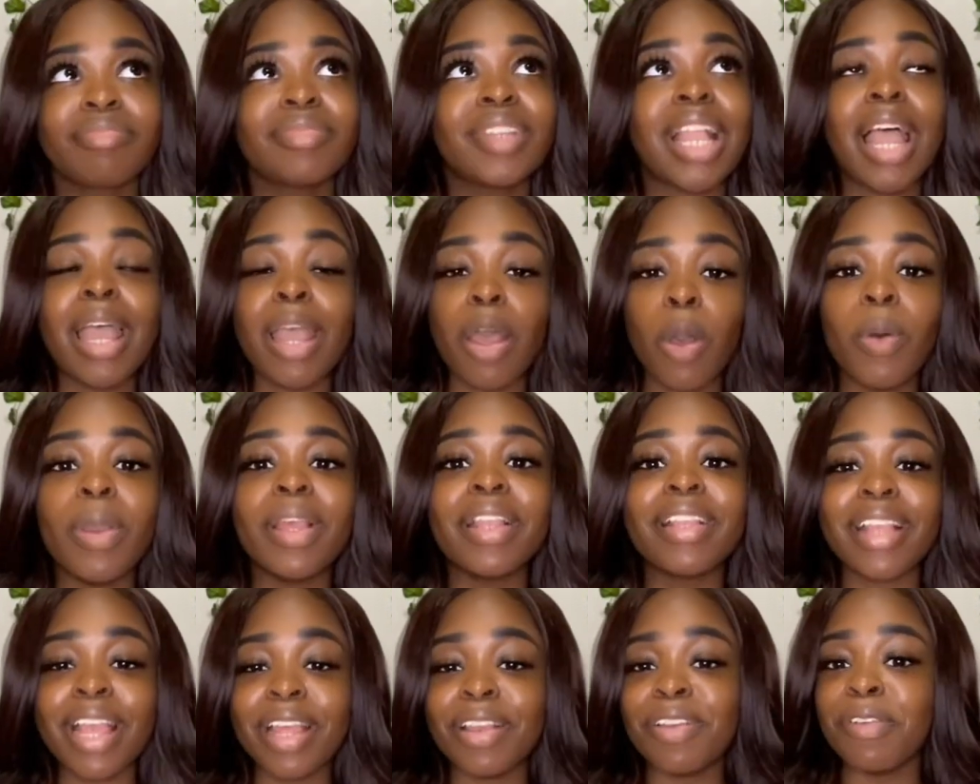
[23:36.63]
I
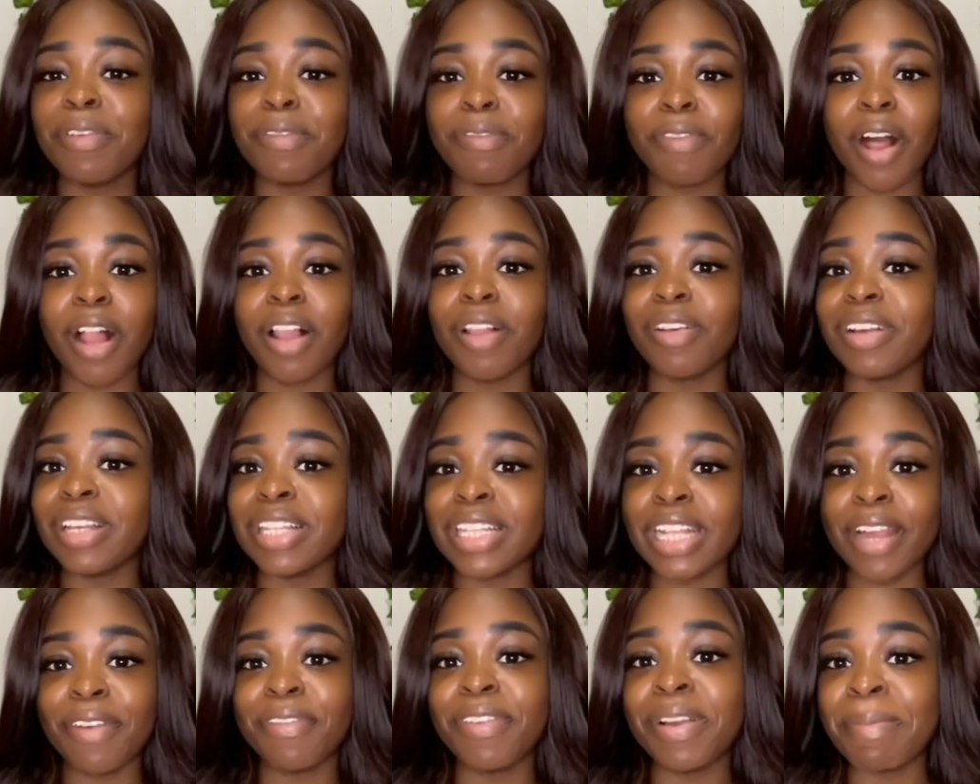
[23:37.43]
always get new followers
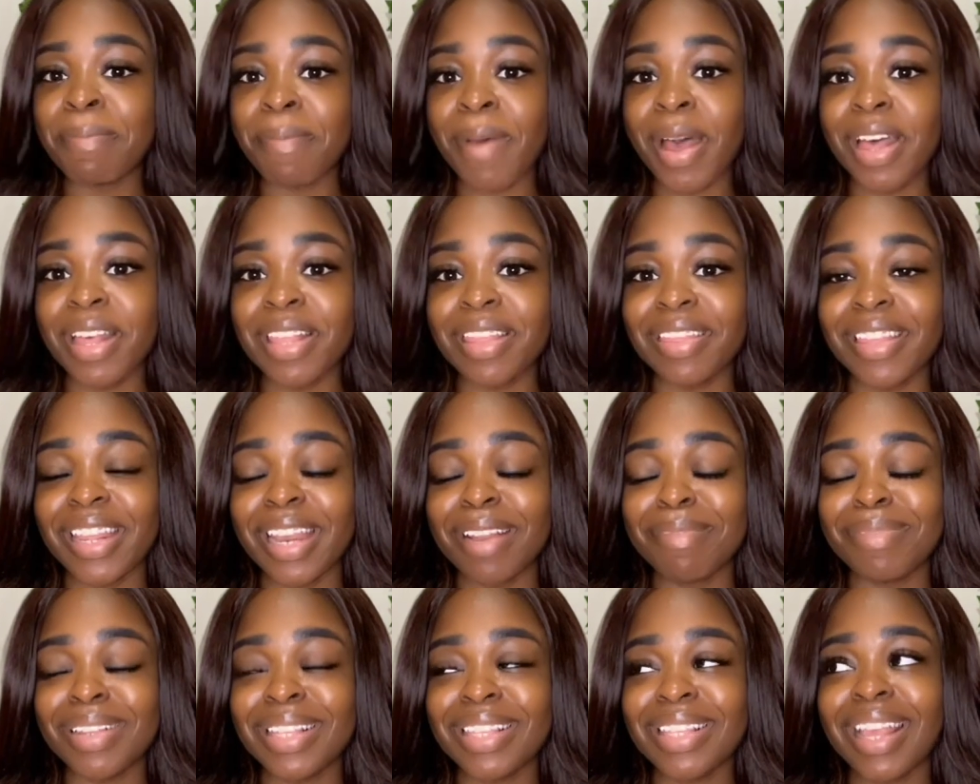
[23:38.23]
every month, and
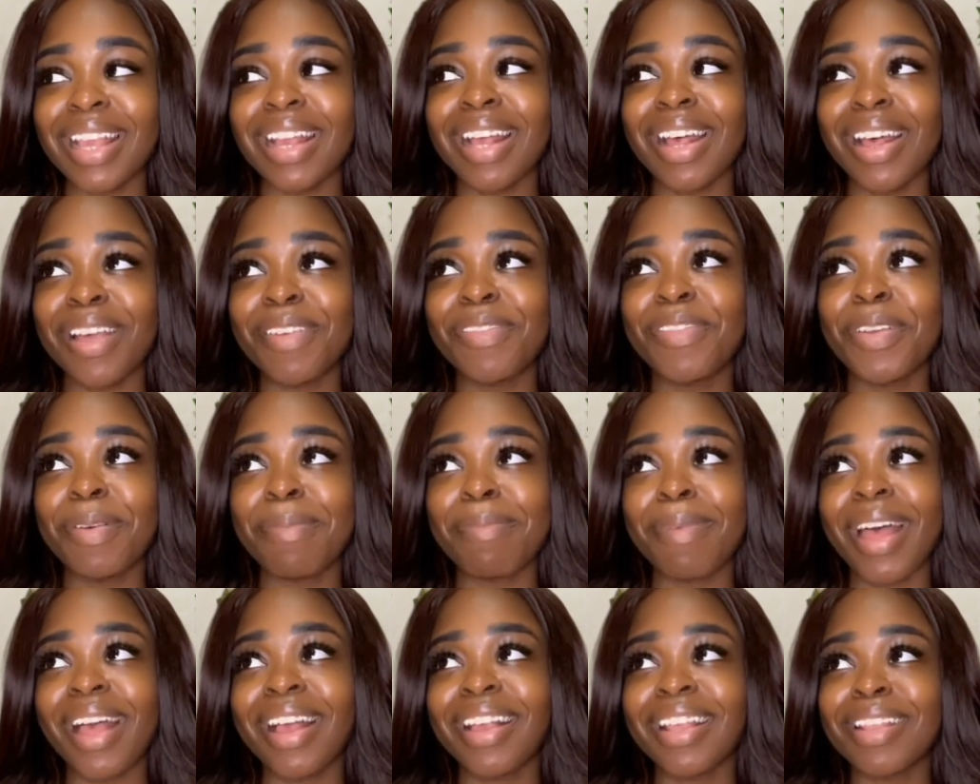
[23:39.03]
I'm just like, I feel
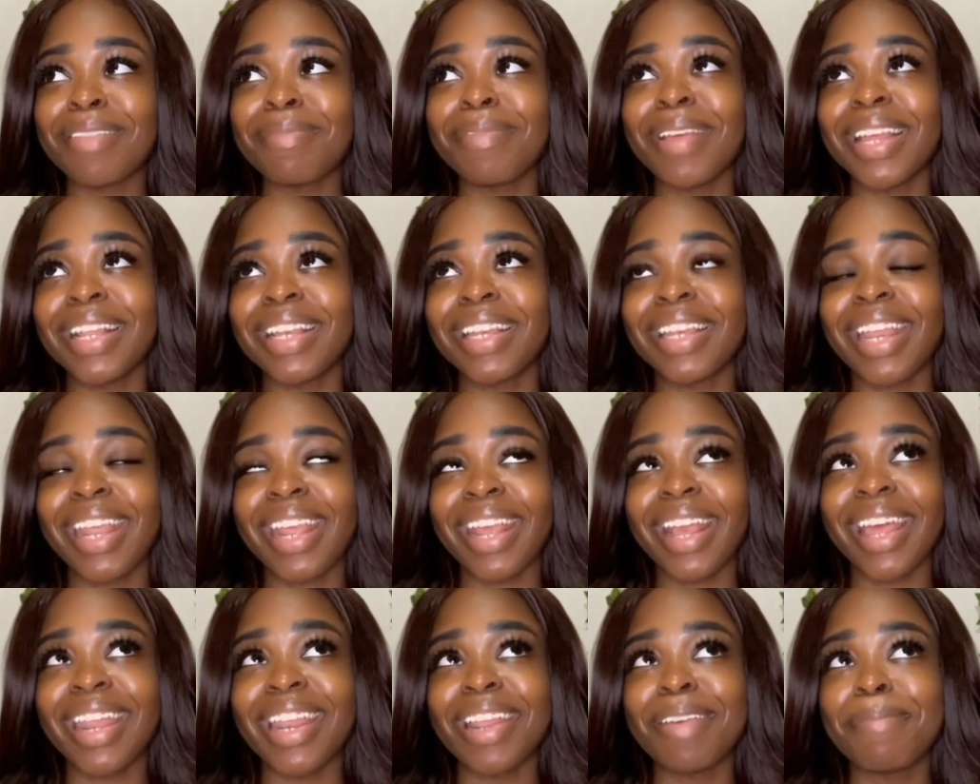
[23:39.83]
bad because I'm like,
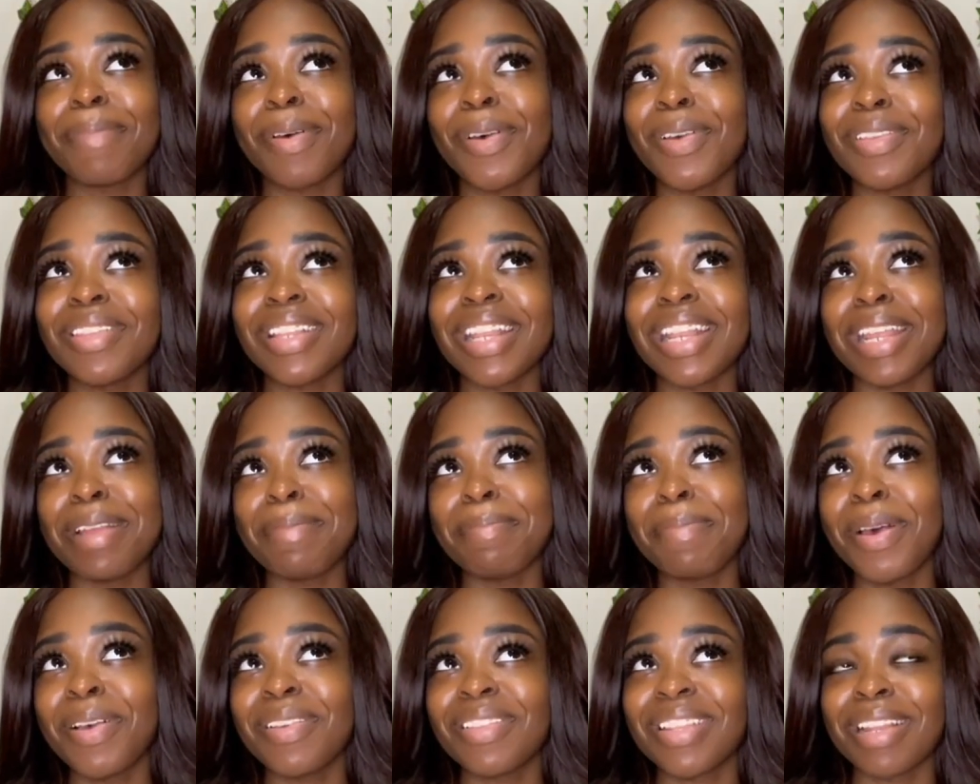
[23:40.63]
dang, I didn't post, I'm
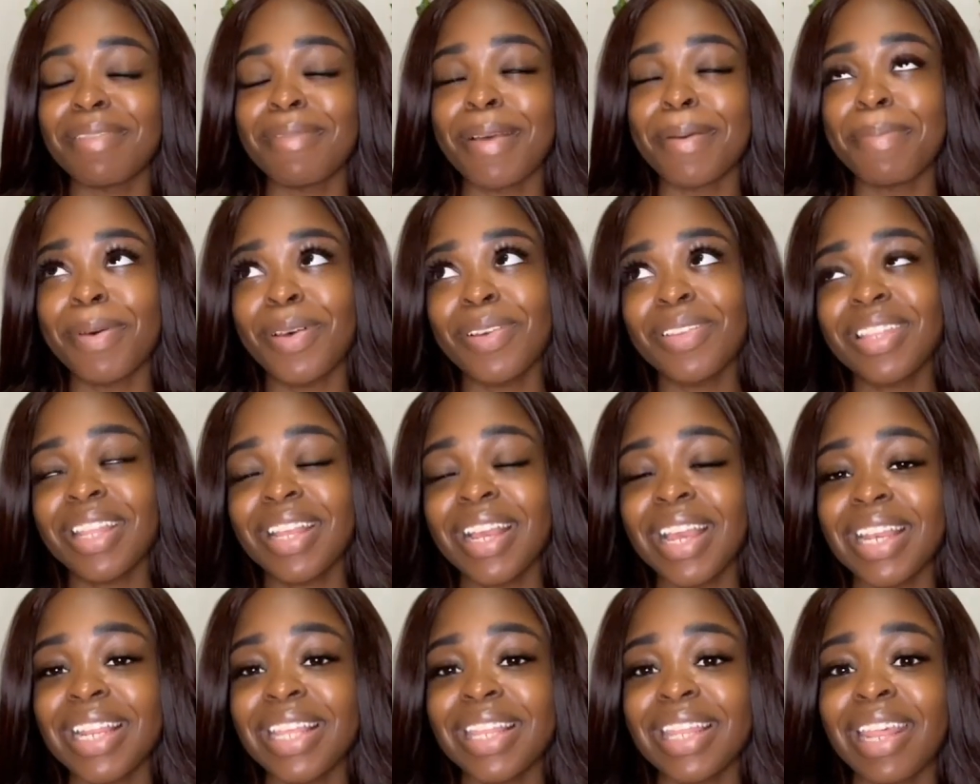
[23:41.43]
not posting
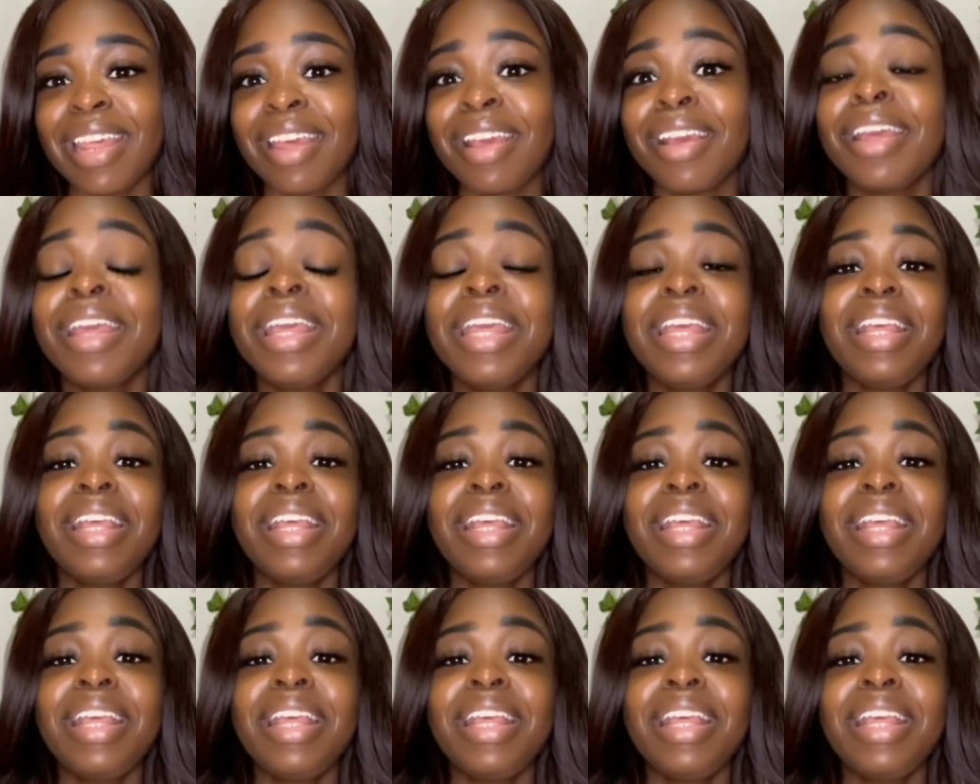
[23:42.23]
anything.